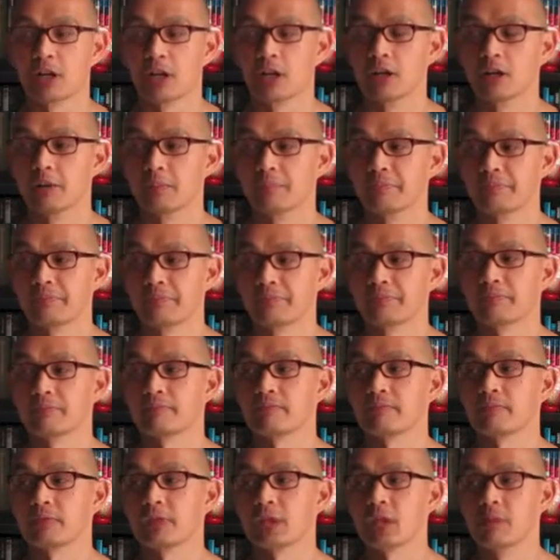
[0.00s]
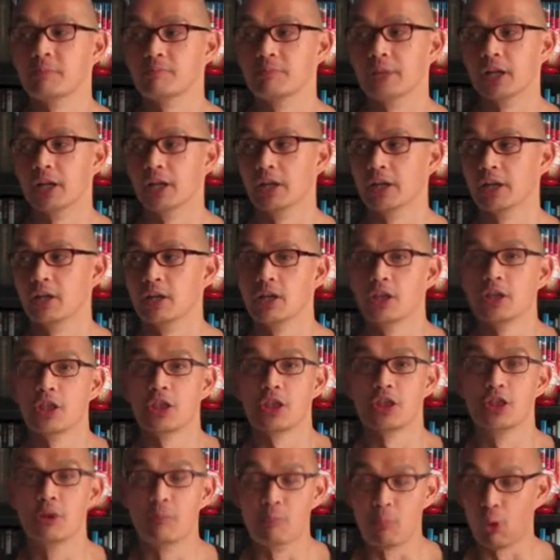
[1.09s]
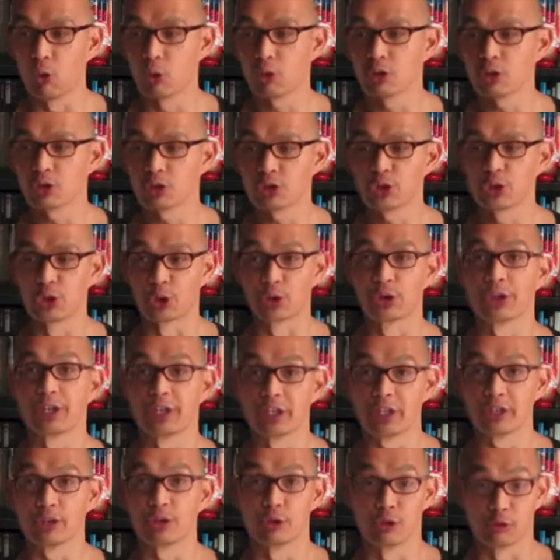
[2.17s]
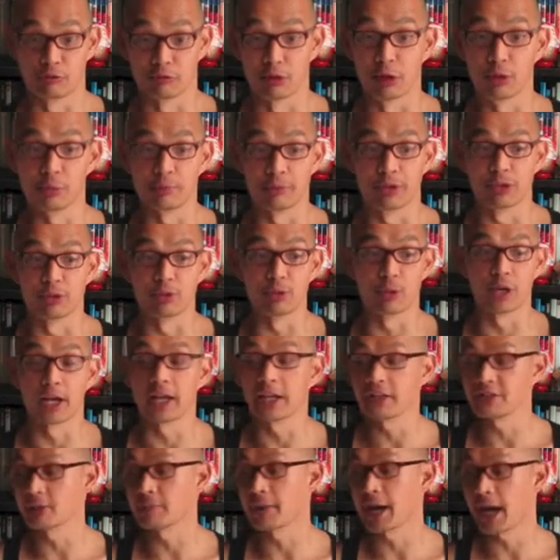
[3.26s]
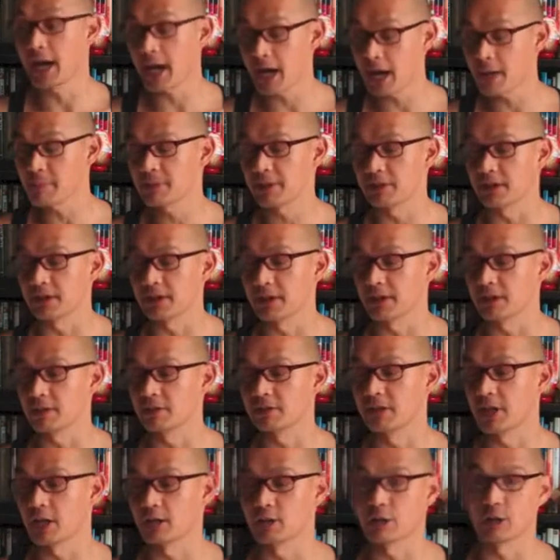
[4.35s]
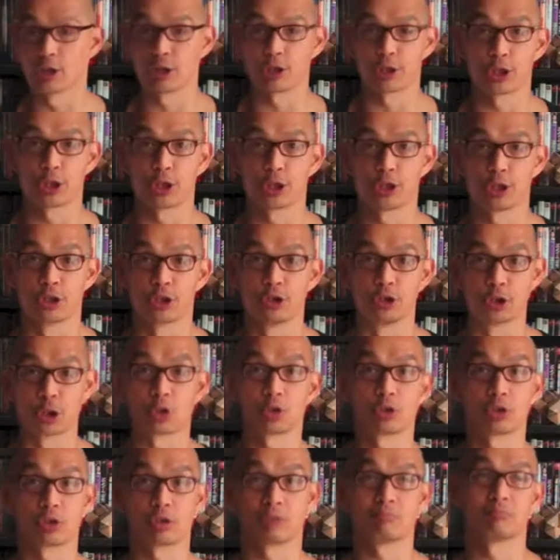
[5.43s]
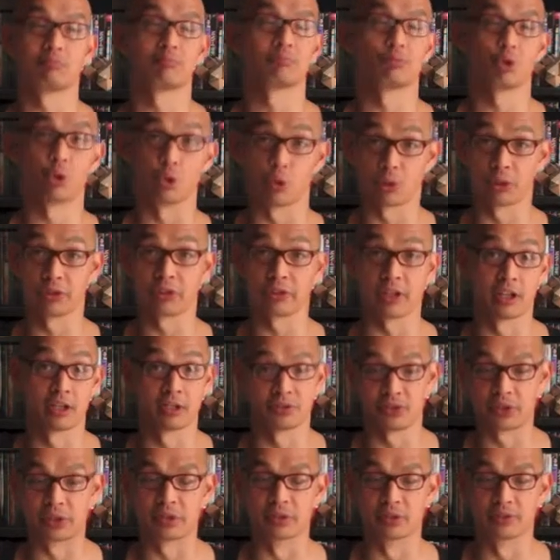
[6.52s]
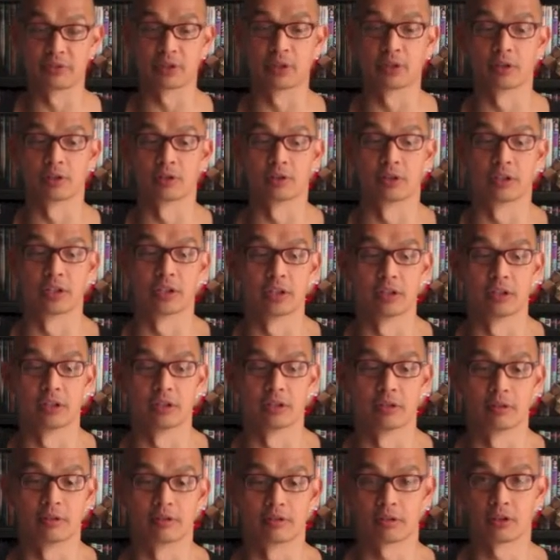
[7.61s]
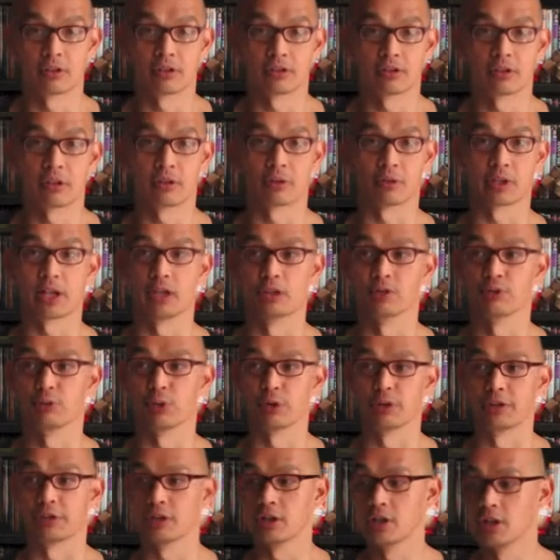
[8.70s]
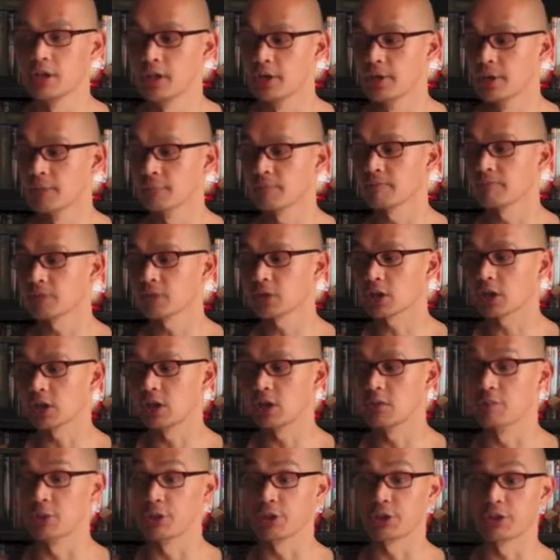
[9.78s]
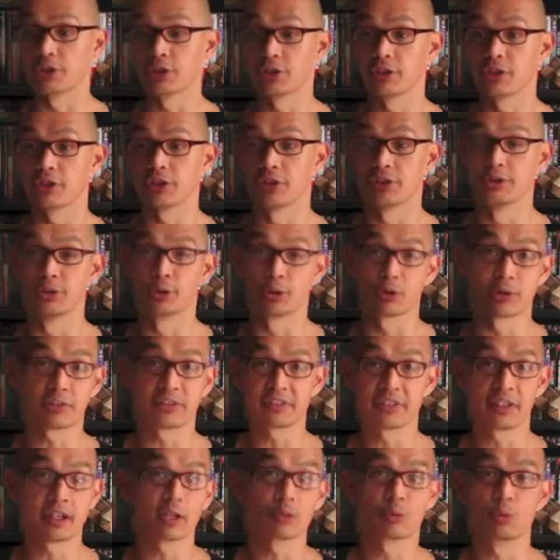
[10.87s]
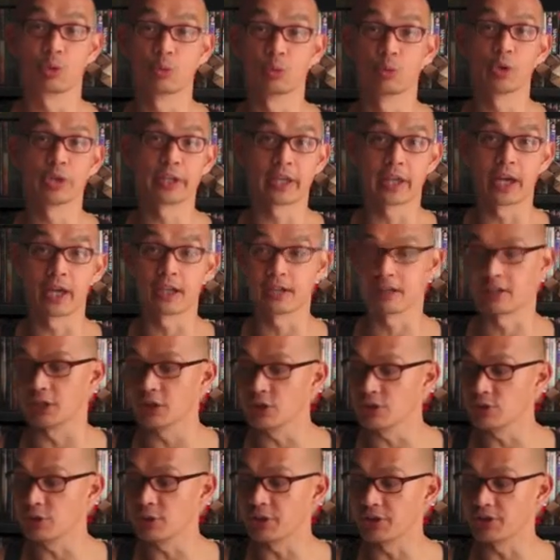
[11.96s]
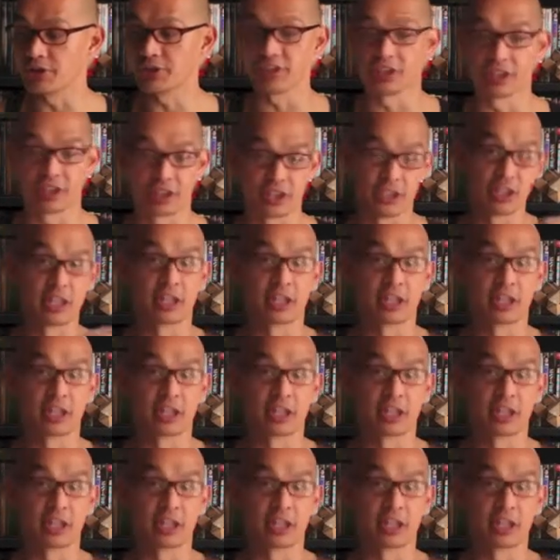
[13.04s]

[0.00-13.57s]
but the more dirty your rope is, what ends up happening is that the dirt or sand, if you live here in Southern California, the dirt and sand will get into the sheath